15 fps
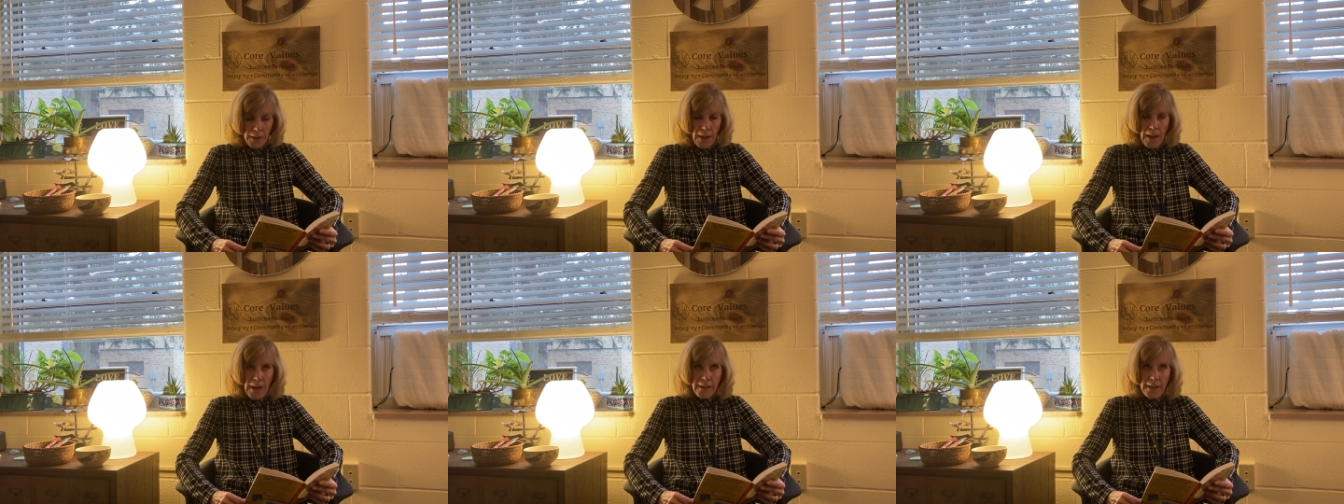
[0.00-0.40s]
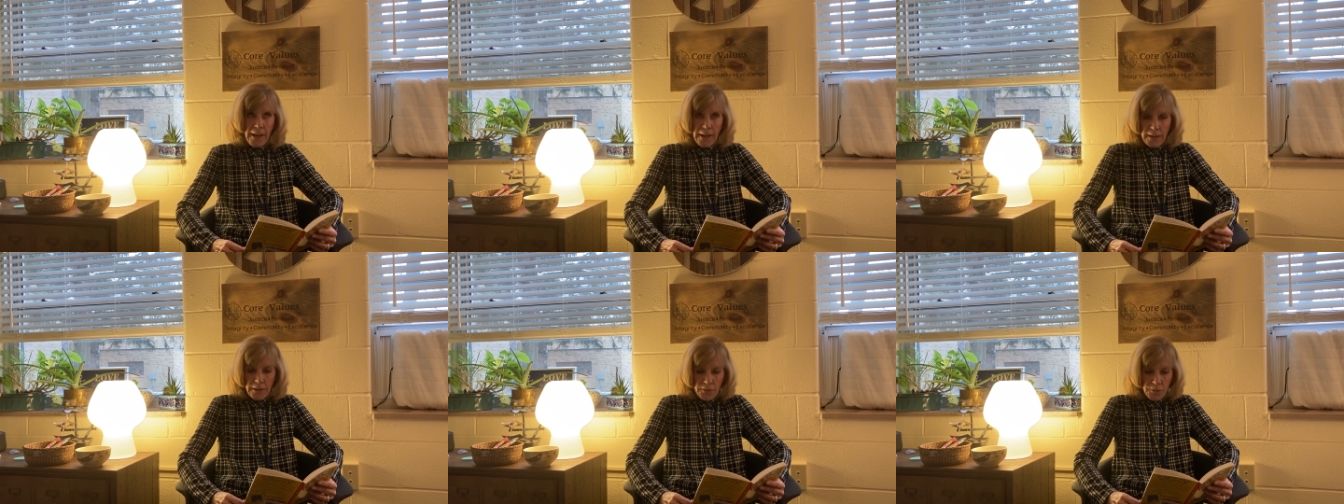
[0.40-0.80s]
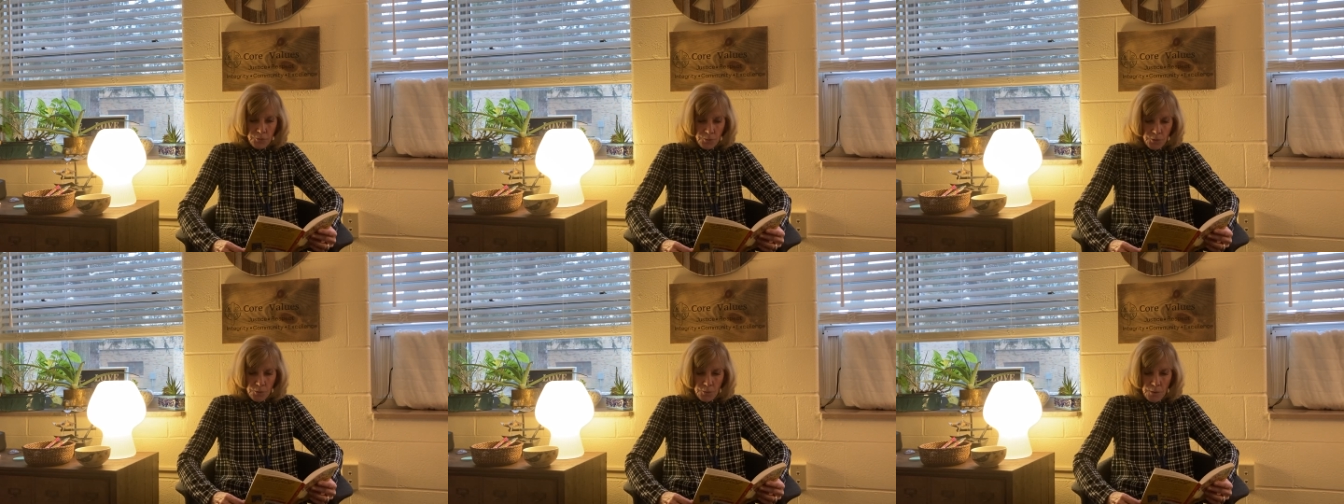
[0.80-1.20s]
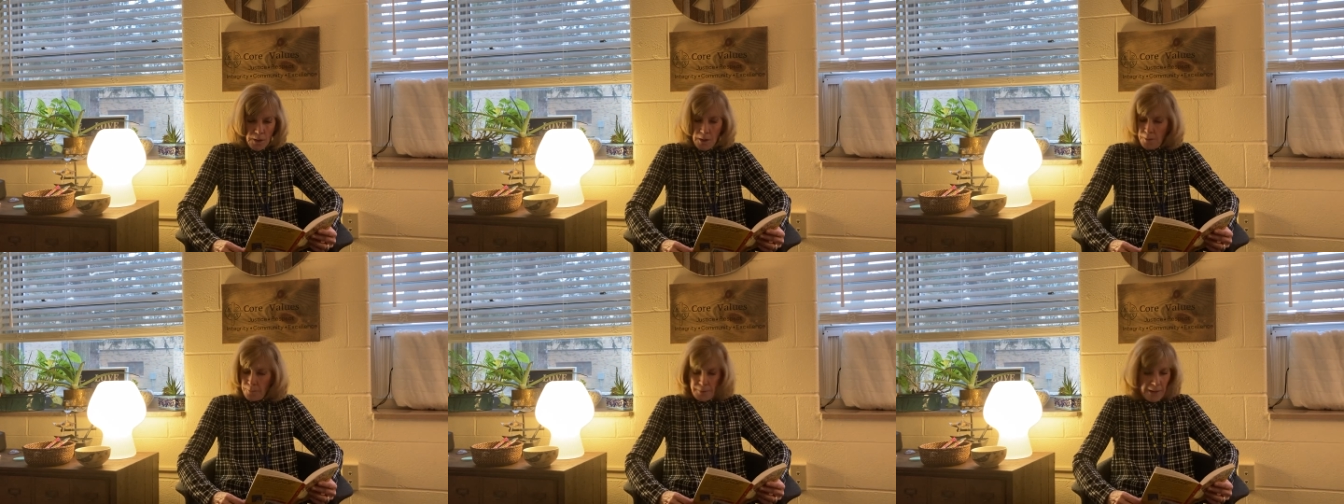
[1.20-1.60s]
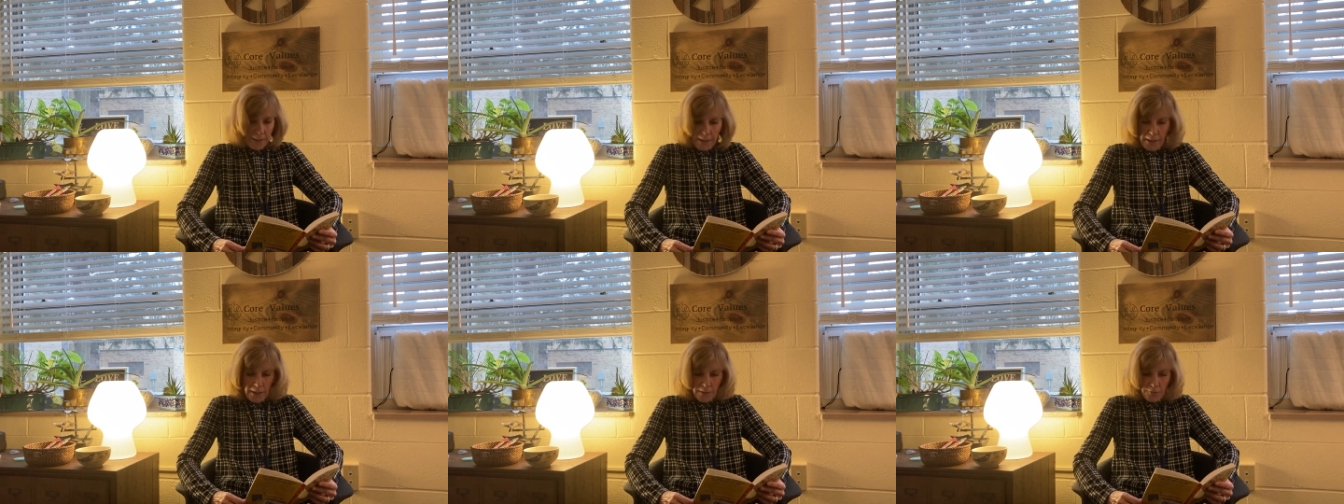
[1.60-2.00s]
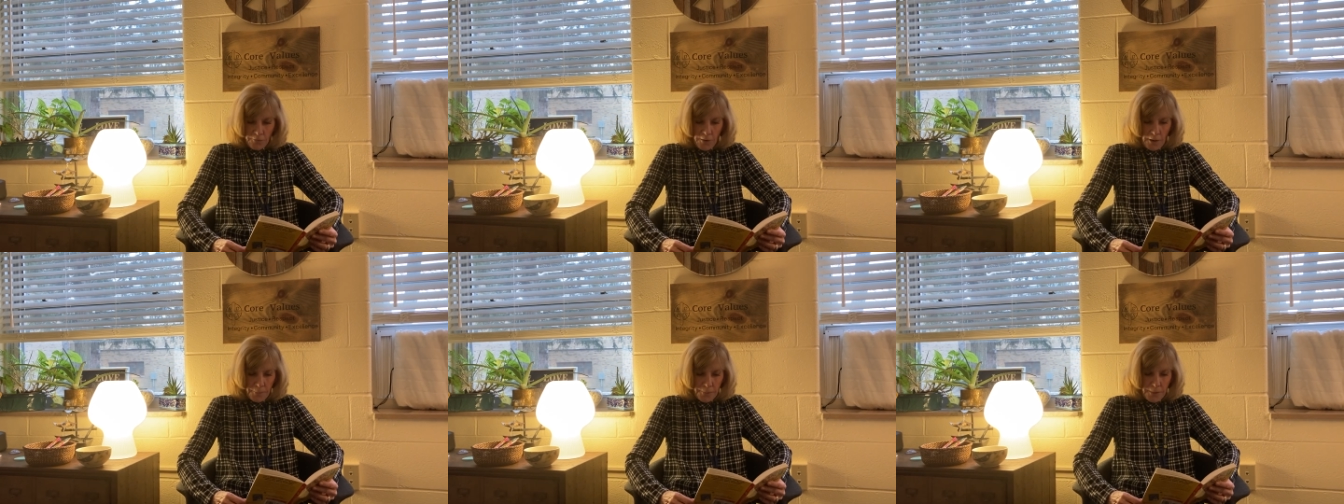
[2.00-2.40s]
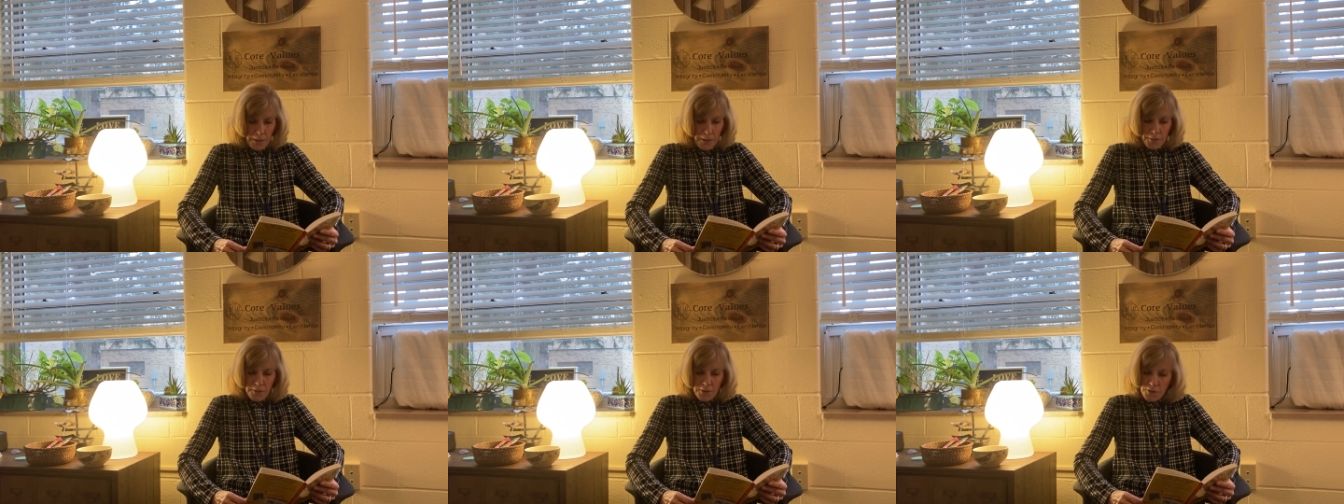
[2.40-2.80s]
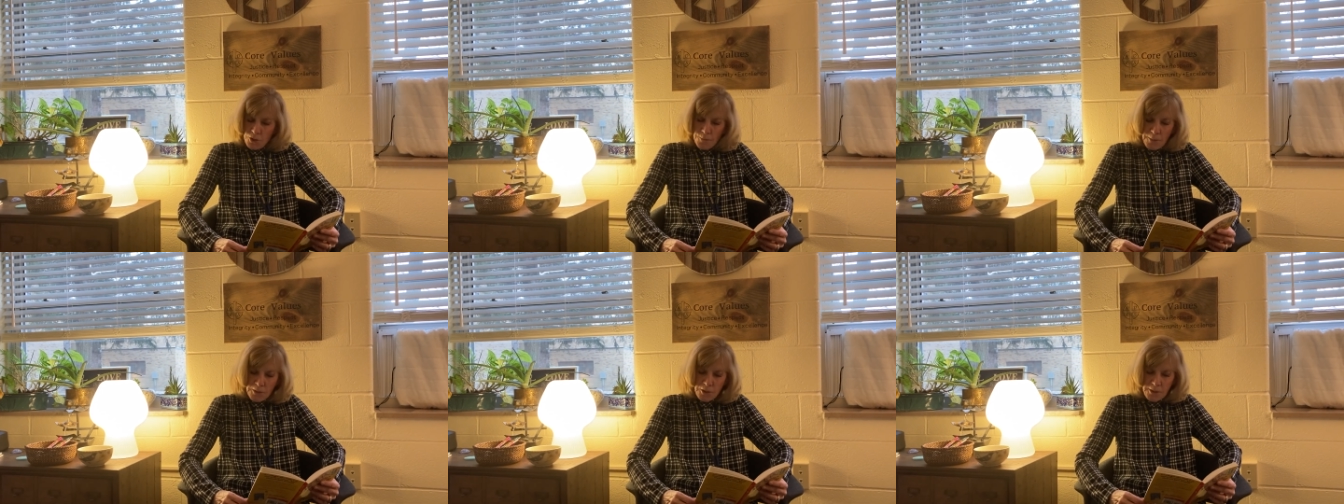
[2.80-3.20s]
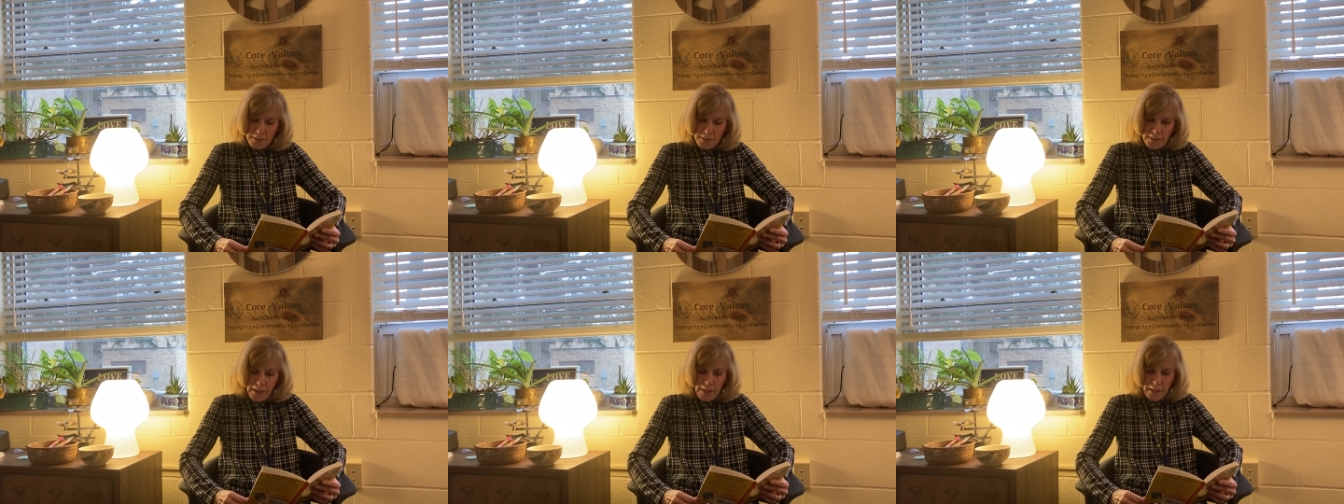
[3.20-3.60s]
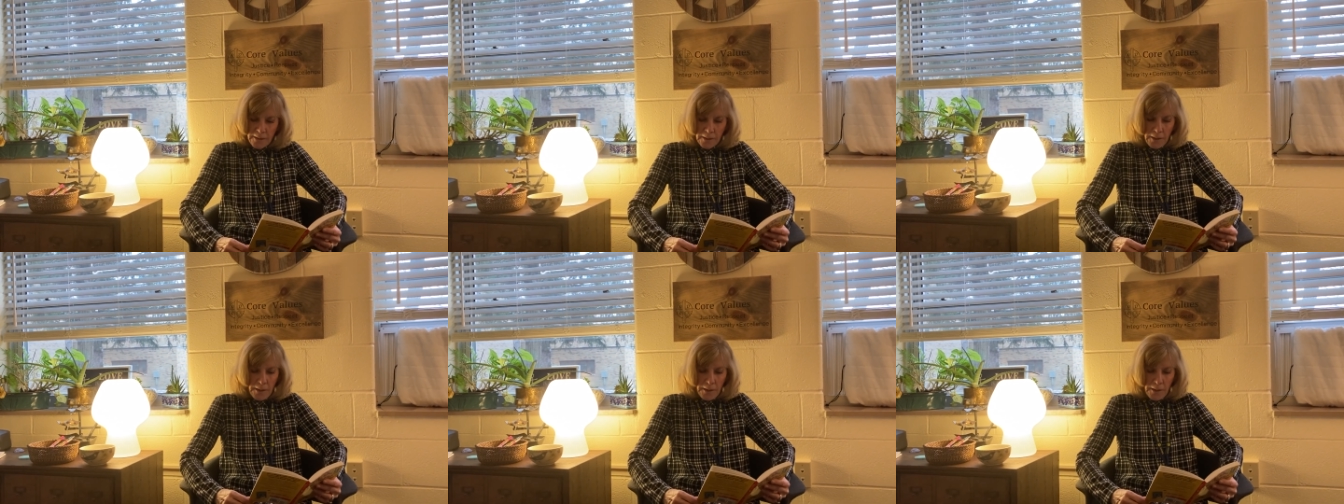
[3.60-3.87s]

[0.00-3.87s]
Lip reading: I can't get through, but I can't give up. There's too much at stake.